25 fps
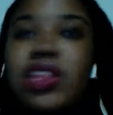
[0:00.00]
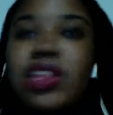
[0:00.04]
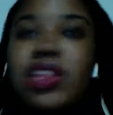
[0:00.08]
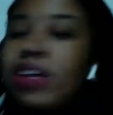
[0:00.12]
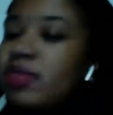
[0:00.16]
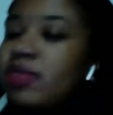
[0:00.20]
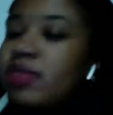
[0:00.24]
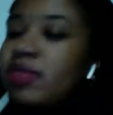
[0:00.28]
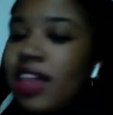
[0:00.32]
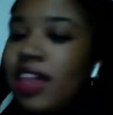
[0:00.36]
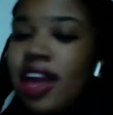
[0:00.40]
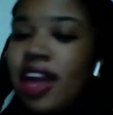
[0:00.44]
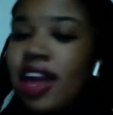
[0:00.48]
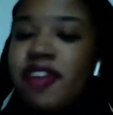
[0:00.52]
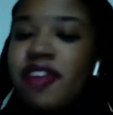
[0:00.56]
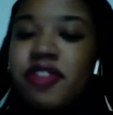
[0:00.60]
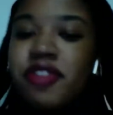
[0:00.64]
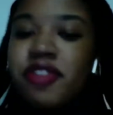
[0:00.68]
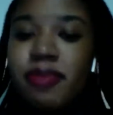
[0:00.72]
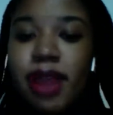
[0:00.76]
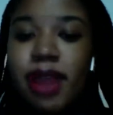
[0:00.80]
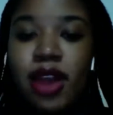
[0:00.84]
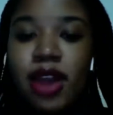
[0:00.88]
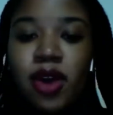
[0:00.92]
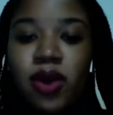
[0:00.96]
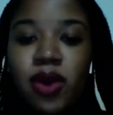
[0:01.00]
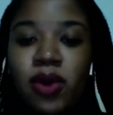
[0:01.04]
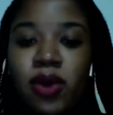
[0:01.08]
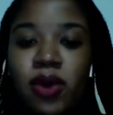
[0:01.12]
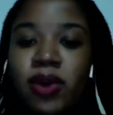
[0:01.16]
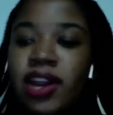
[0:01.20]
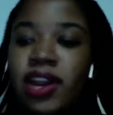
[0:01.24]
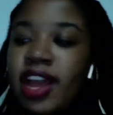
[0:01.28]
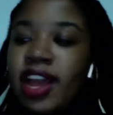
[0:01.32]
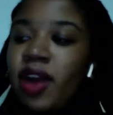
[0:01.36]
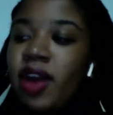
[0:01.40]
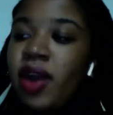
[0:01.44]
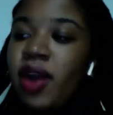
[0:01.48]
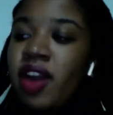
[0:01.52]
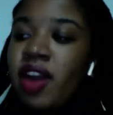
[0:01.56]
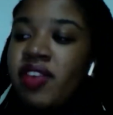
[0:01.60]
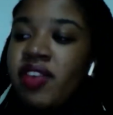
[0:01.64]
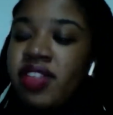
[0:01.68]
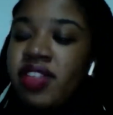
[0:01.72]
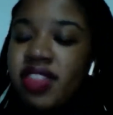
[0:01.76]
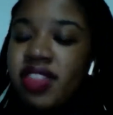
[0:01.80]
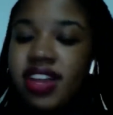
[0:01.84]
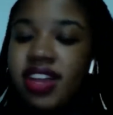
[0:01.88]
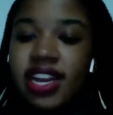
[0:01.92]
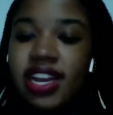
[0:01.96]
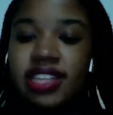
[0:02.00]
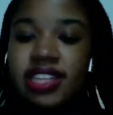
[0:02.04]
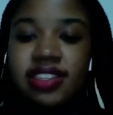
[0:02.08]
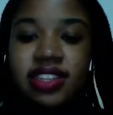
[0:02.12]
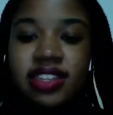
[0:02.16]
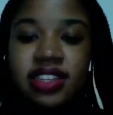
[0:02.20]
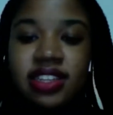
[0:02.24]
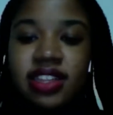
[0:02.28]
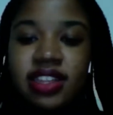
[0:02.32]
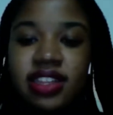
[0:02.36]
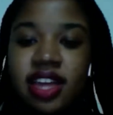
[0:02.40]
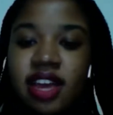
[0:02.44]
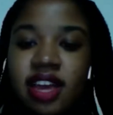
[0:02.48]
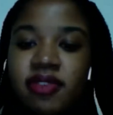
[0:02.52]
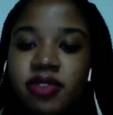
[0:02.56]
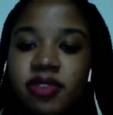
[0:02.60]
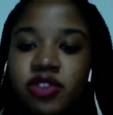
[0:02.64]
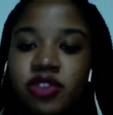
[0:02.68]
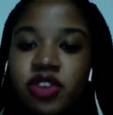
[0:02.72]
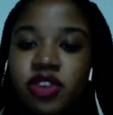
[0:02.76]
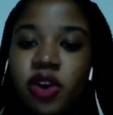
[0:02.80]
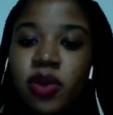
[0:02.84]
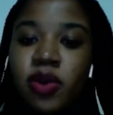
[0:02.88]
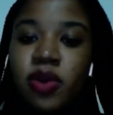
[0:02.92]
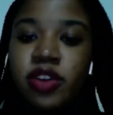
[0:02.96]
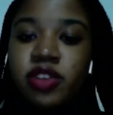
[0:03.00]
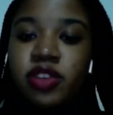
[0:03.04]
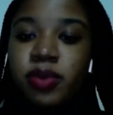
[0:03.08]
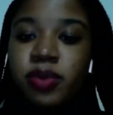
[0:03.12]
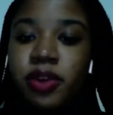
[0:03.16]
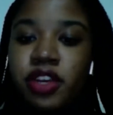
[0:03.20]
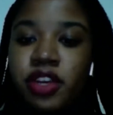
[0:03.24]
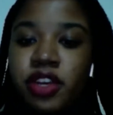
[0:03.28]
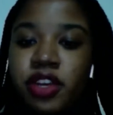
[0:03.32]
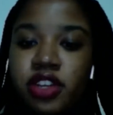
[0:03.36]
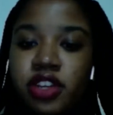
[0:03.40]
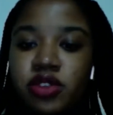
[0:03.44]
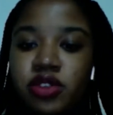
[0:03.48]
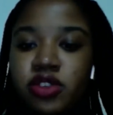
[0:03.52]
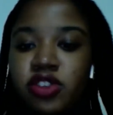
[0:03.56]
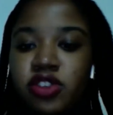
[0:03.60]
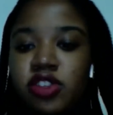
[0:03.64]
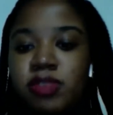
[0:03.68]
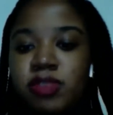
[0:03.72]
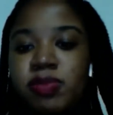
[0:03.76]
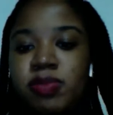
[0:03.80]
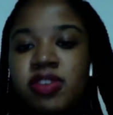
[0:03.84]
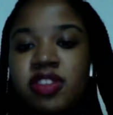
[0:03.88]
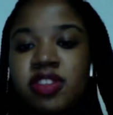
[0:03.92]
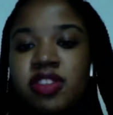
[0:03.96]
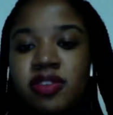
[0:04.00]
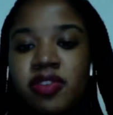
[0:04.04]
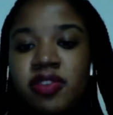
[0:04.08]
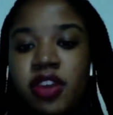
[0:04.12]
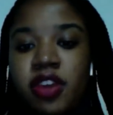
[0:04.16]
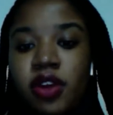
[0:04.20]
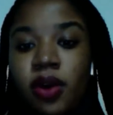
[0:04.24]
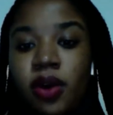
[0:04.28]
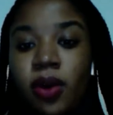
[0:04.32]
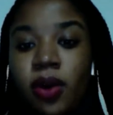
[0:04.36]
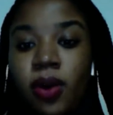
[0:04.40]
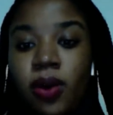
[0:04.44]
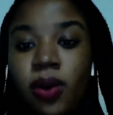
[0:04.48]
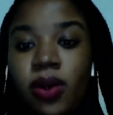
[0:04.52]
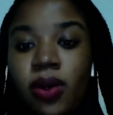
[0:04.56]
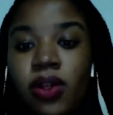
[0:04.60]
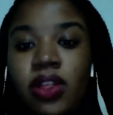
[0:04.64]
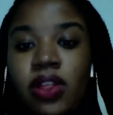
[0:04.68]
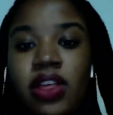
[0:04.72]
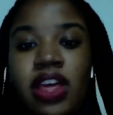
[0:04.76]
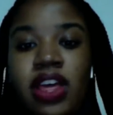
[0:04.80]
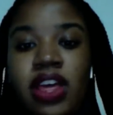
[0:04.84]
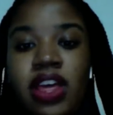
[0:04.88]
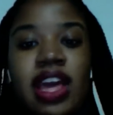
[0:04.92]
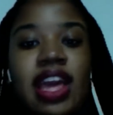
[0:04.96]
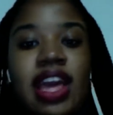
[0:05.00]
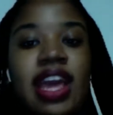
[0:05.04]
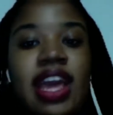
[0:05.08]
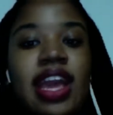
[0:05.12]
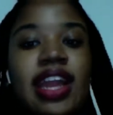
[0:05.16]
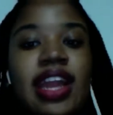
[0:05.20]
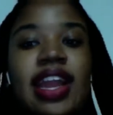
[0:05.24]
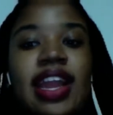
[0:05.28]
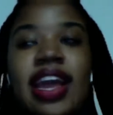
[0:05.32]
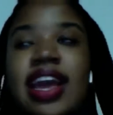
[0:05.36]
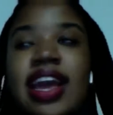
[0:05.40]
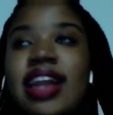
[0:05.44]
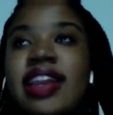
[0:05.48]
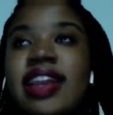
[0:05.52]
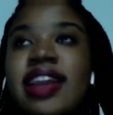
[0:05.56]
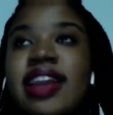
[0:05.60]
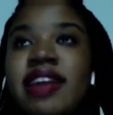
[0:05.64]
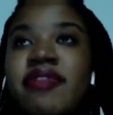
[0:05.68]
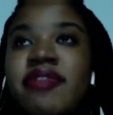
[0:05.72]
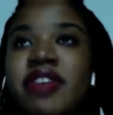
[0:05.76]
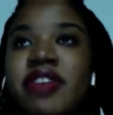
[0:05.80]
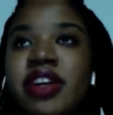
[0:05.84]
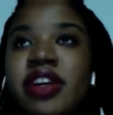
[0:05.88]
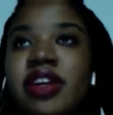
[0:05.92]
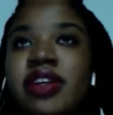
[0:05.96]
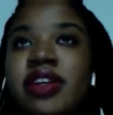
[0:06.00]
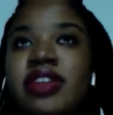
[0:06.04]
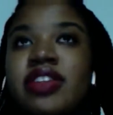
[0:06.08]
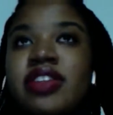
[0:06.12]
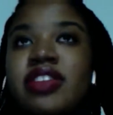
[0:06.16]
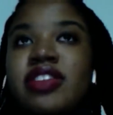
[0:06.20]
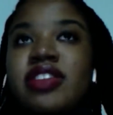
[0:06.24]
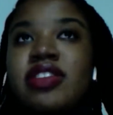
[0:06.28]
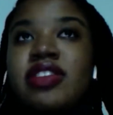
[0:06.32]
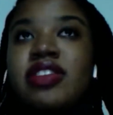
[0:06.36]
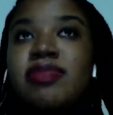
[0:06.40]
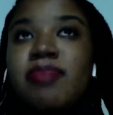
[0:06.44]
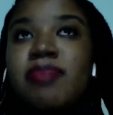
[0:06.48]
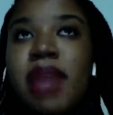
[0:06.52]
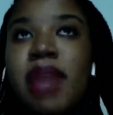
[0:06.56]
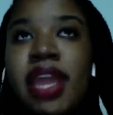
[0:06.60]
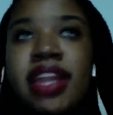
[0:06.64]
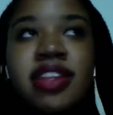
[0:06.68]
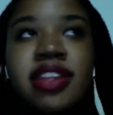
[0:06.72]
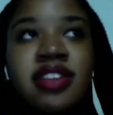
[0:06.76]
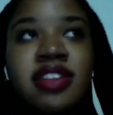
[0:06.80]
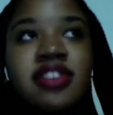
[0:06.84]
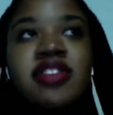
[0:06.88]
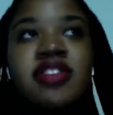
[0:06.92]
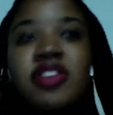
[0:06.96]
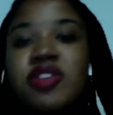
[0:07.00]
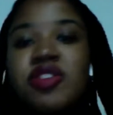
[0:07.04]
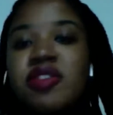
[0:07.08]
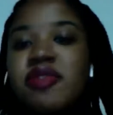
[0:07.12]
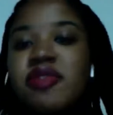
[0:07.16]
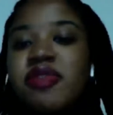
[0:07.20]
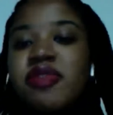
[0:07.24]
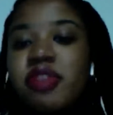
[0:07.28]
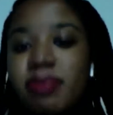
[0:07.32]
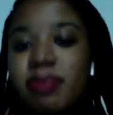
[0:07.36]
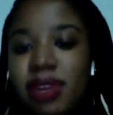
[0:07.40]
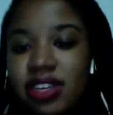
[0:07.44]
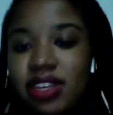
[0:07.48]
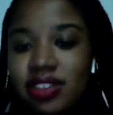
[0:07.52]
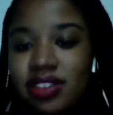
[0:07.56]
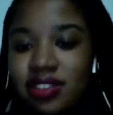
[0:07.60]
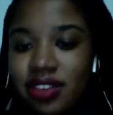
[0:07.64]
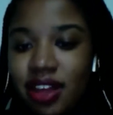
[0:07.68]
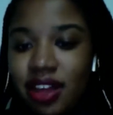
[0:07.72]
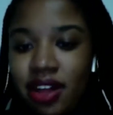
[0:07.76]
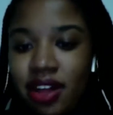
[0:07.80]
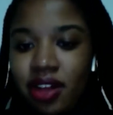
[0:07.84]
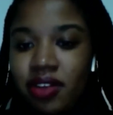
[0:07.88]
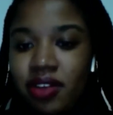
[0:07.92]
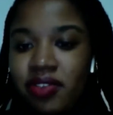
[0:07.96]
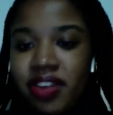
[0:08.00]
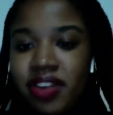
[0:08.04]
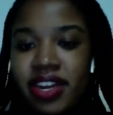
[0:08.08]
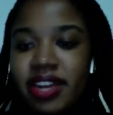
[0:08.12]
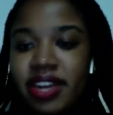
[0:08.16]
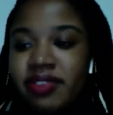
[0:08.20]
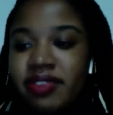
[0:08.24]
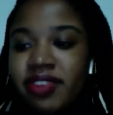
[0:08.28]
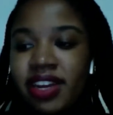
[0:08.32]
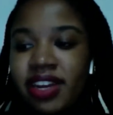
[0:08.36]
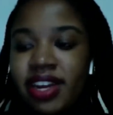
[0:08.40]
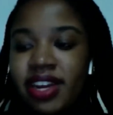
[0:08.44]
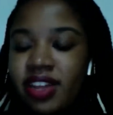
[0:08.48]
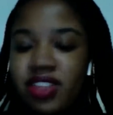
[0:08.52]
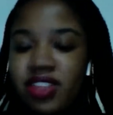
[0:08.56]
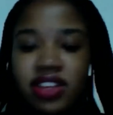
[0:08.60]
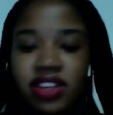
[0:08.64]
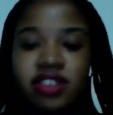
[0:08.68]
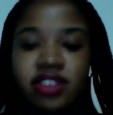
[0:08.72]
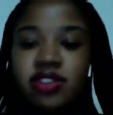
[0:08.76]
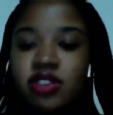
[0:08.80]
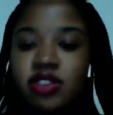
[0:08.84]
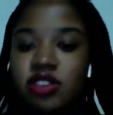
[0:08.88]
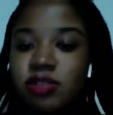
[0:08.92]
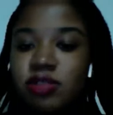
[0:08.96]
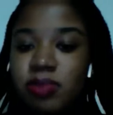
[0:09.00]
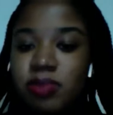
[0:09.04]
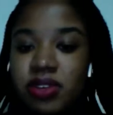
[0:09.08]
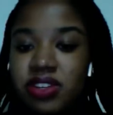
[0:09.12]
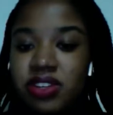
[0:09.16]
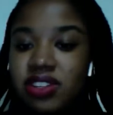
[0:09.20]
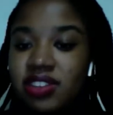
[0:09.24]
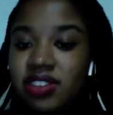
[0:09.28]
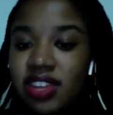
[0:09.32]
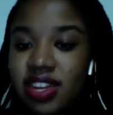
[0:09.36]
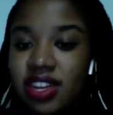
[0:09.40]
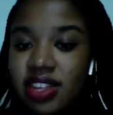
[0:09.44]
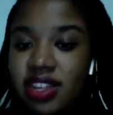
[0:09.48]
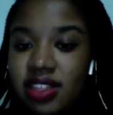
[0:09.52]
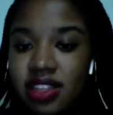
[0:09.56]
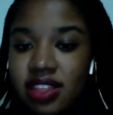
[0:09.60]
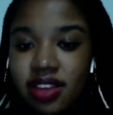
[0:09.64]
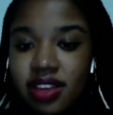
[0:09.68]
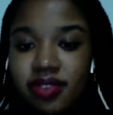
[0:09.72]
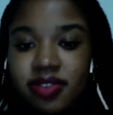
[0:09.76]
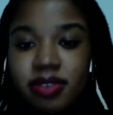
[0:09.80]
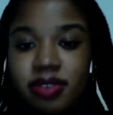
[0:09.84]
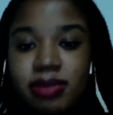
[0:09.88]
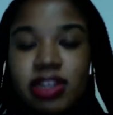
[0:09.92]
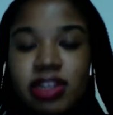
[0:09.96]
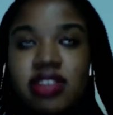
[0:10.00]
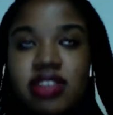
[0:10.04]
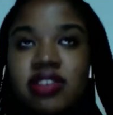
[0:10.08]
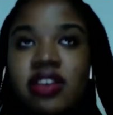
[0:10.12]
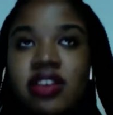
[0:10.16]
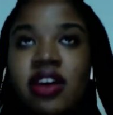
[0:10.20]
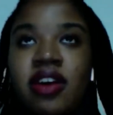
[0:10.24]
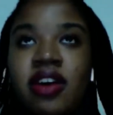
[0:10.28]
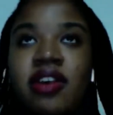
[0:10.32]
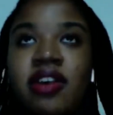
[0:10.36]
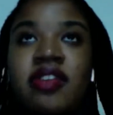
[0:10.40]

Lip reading: lived life on my own. Everything I did in life was always working towards a specific goal. And I had never made a decision for myself. I never got a chance to experience anything for myself.